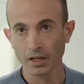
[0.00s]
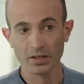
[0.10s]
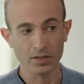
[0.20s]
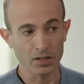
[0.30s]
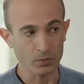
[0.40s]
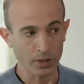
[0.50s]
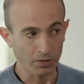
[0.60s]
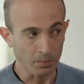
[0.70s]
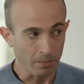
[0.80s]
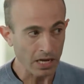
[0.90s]
And this is one
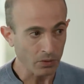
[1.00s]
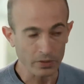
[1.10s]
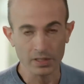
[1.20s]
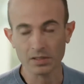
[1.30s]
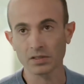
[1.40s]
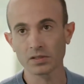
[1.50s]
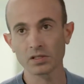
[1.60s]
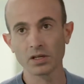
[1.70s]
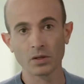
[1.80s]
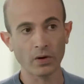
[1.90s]
of the main
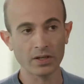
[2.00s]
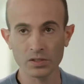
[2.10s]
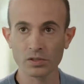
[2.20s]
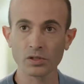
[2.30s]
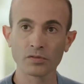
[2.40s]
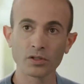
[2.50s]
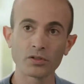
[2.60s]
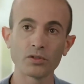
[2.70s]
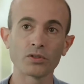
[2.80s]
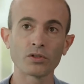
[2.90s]
reasons why the
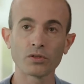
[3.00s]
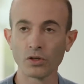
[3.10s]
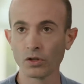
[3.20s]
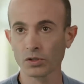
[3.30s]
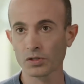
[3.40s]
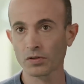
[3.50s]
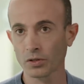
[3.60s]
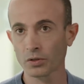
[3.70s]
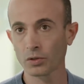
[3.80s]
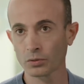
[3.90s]
Soviet Union lost the
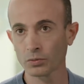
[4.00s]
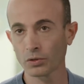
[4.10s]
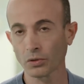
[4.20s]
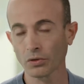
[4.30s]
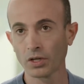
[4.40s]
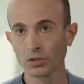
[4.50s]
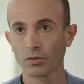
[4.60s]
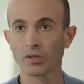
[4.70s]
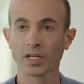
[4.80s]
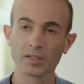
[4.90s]
Cold War to
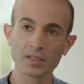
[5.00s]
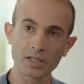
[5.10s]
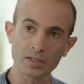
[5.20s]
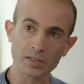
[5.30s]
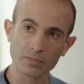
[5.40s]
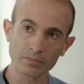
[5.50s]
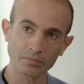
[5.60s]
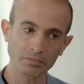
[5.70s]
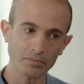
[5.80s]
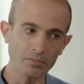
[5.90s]
the United States.
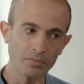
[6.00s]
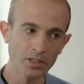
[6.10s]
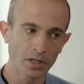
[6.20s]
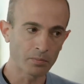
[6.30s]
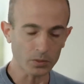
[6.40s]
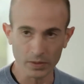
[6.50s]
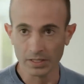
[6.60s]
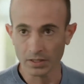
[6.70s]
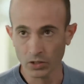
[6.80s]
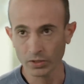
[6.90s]
But with
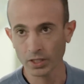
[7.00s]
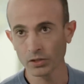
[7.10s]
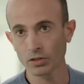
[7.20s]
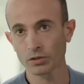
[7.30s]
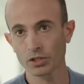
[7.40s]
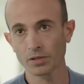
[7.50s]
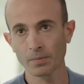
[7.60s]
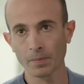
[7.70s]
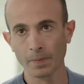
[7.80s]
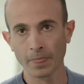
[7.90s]
the new technology,
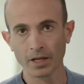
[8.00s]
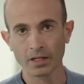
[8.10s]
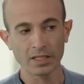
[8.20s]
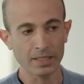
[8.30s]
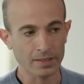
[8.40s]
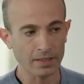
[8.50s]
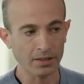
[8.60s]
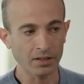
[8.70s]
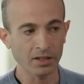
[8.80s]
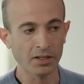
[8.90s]

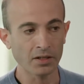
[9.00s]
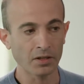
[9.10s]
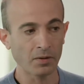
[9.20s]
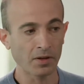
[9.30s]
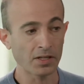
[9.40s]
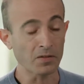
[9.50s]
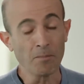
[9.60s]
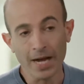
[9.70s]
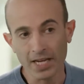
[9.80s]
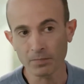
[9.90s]
it
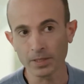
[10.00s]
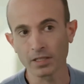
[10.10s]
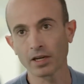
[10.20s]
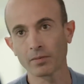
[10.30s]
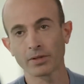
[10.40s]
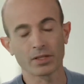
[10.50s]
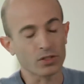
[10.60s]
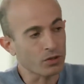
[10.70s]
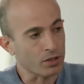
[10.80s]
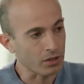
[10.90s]
might become, it's
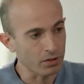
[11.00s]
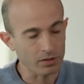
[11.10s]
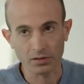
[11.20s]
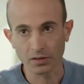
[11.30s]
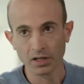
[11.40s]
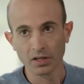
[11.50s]
not certain,